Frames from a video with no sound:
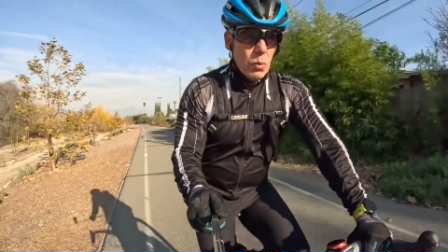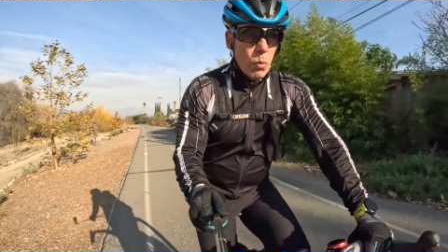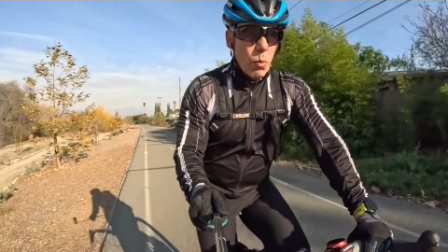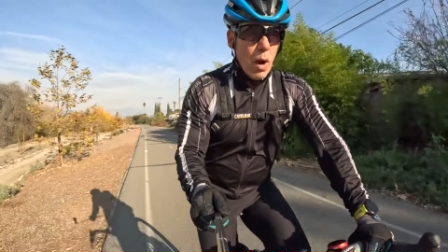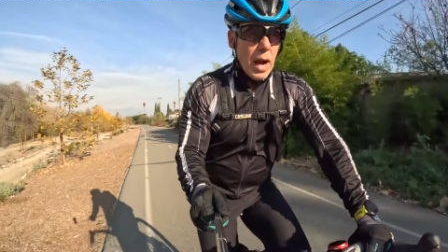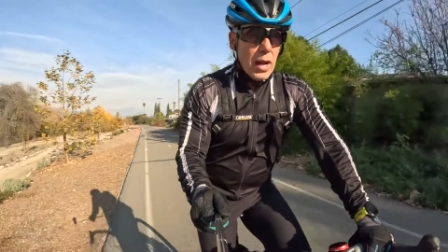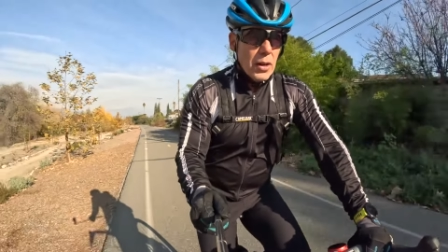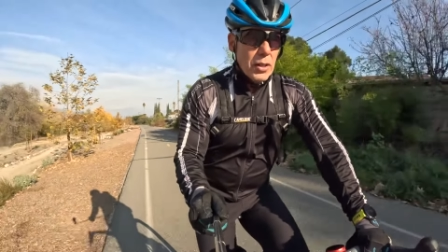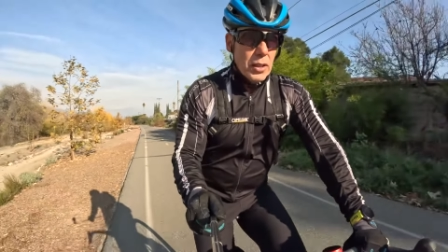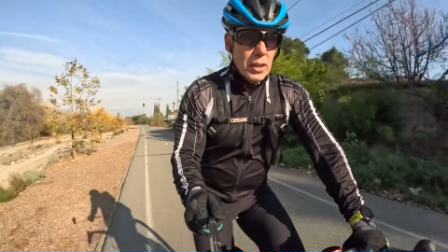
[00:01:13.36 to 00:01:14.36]
why are
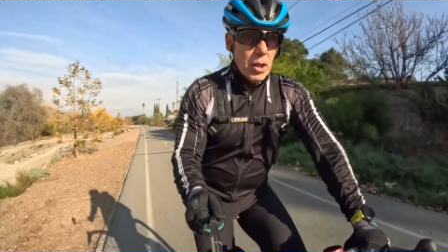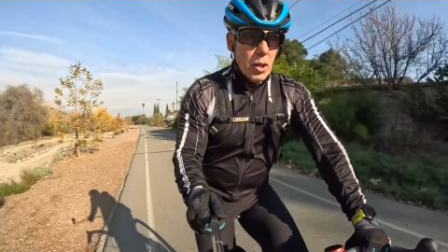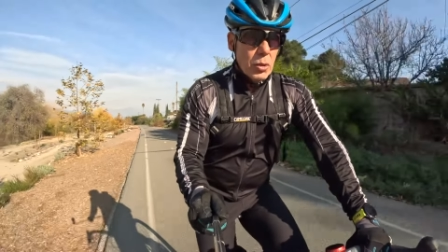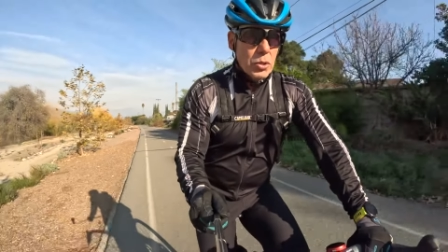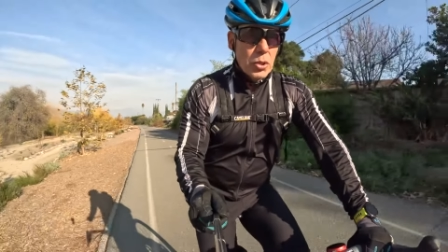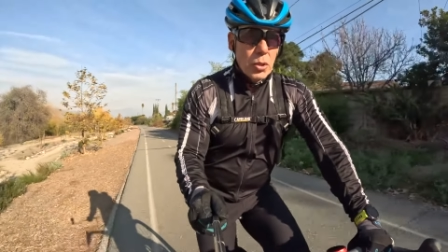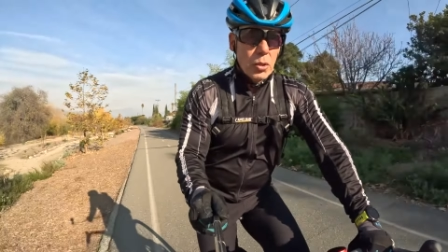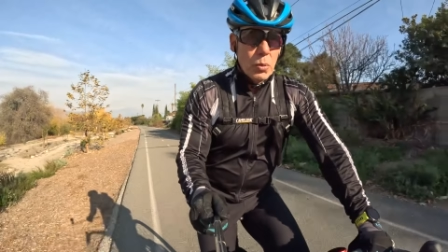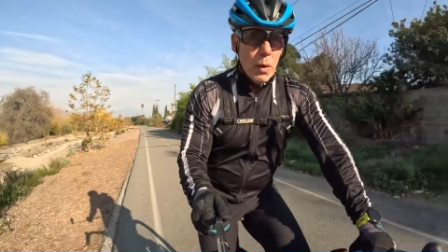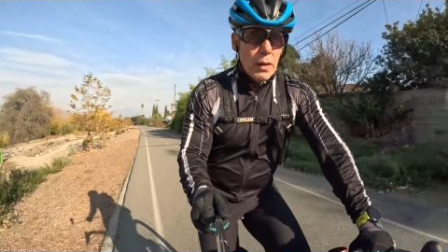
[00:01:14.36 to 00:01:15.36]
you gonna go
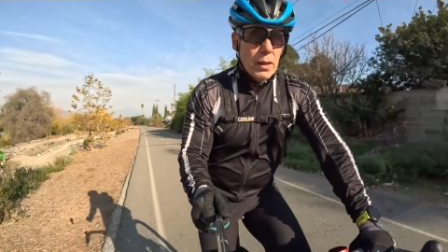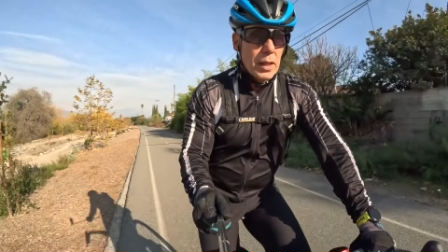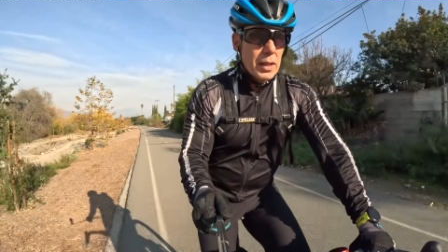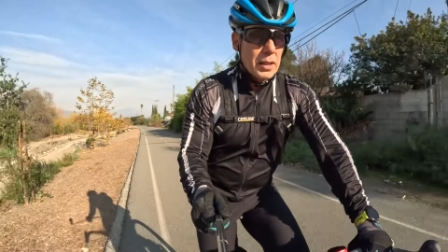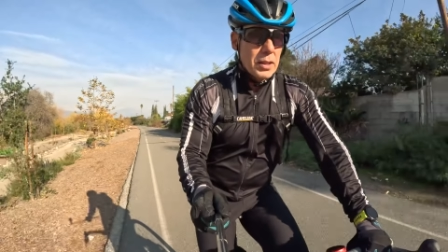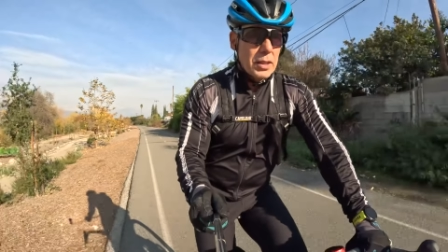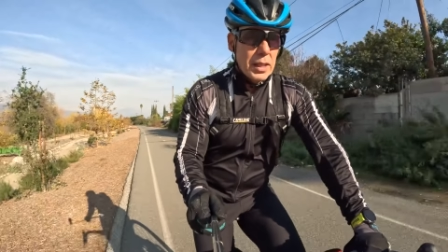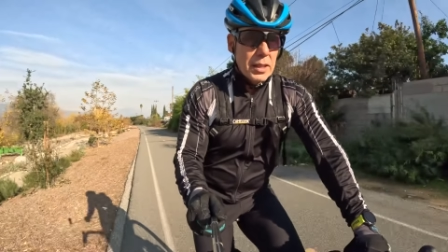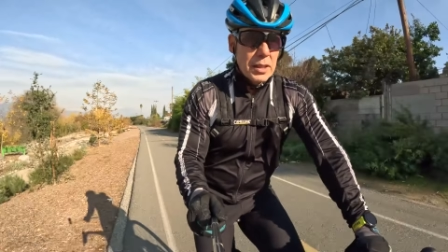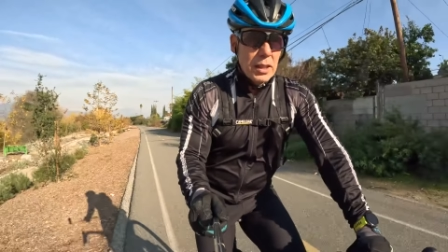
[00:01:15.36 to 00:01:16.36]
to
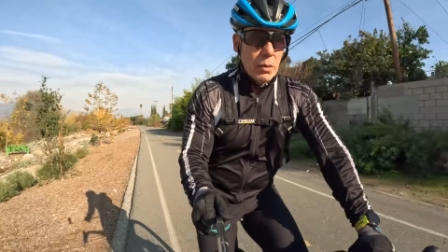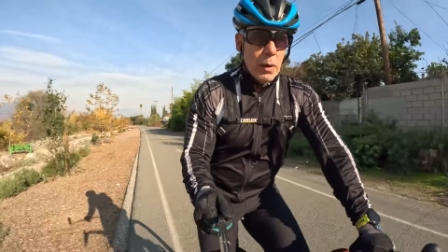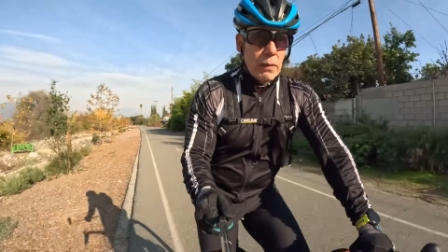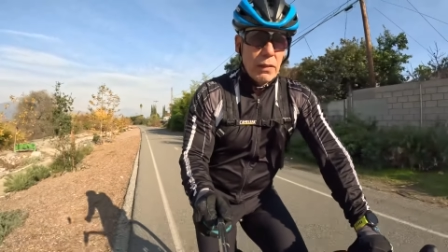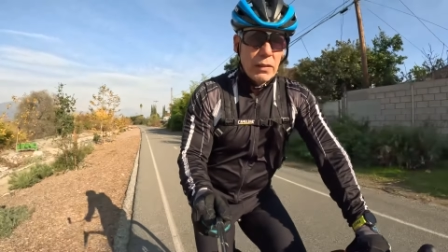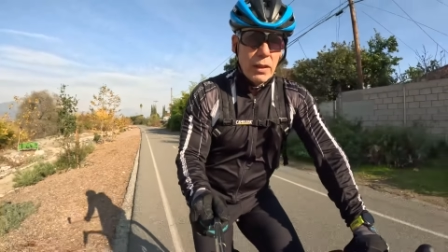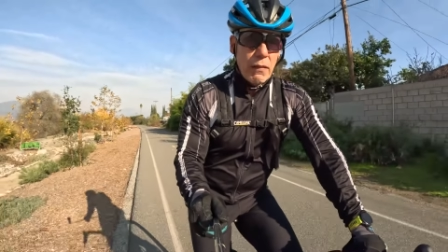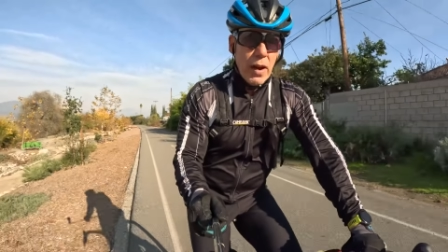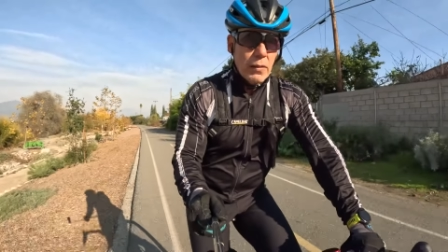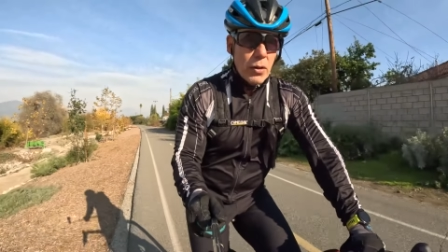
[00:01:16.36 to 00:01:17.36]
160,
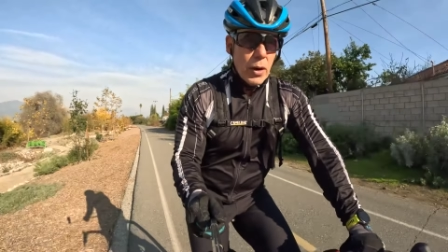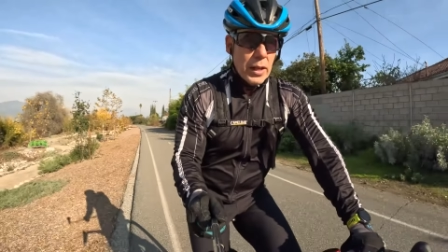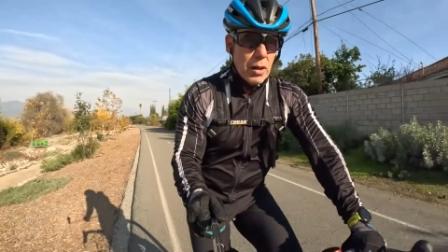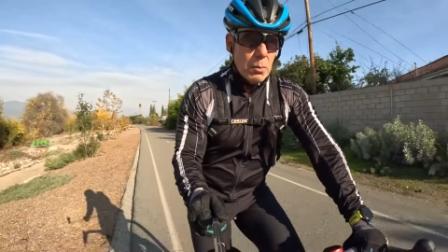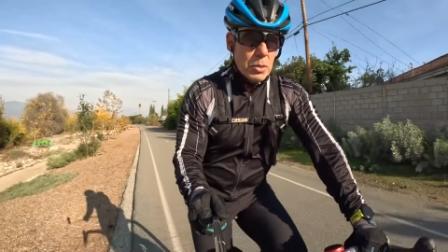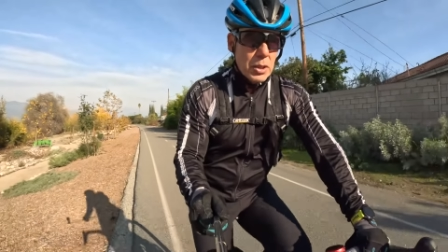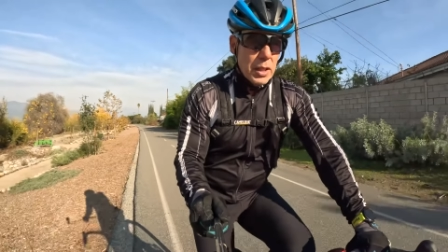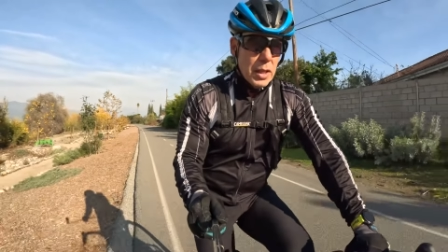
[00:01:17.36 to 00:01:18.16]
155 crank arms?